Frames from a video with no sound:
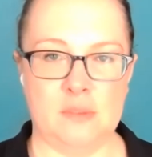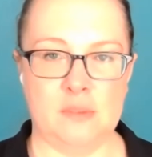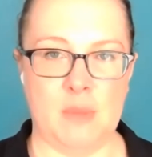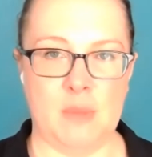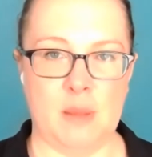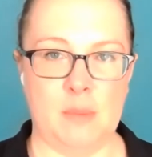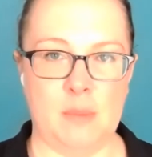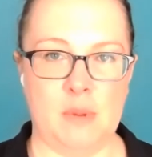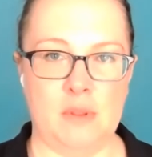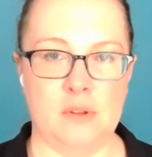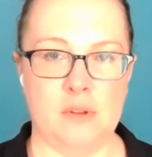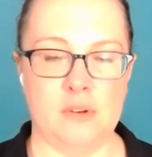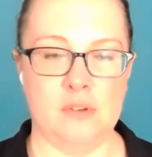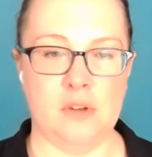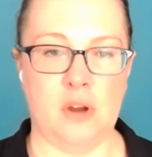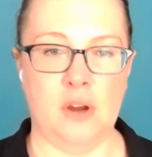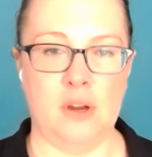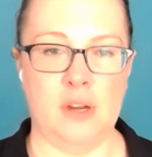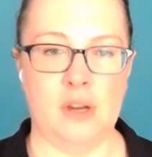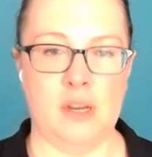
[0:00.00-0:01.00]
maybe they're
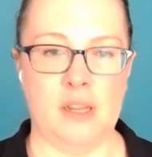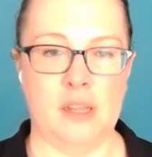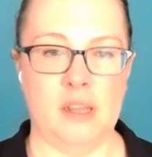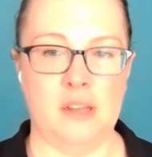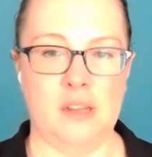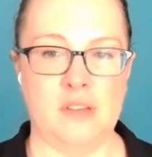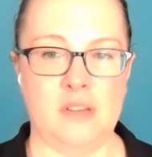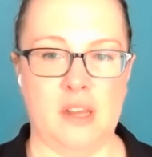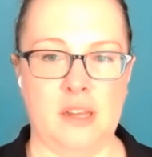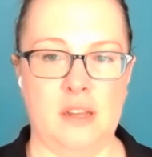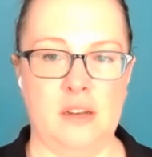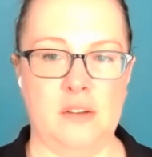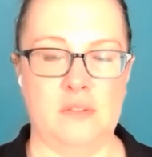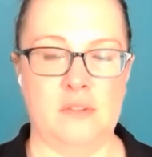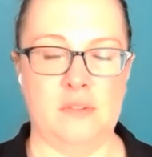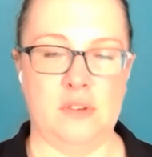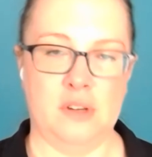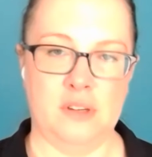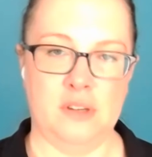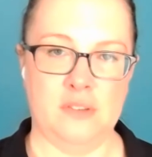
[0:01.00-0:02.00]
targeting
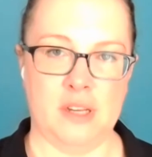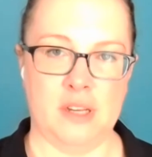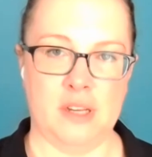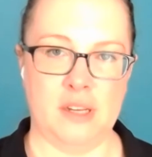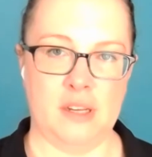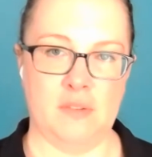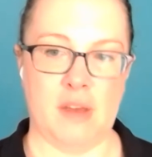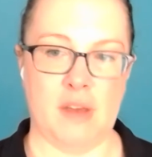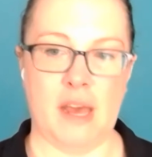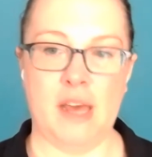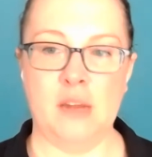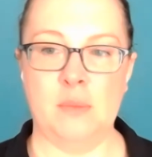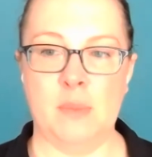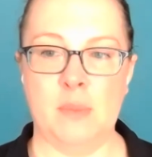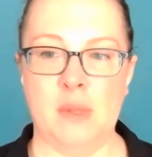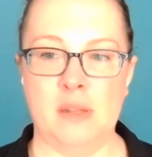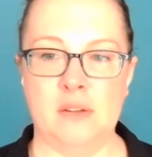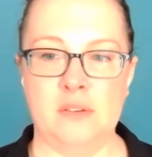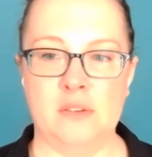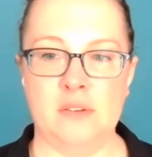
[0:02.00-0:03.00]
executives or executive
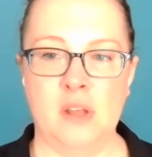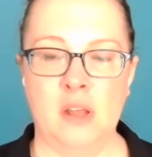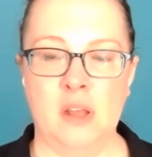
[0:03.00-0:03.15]
admins.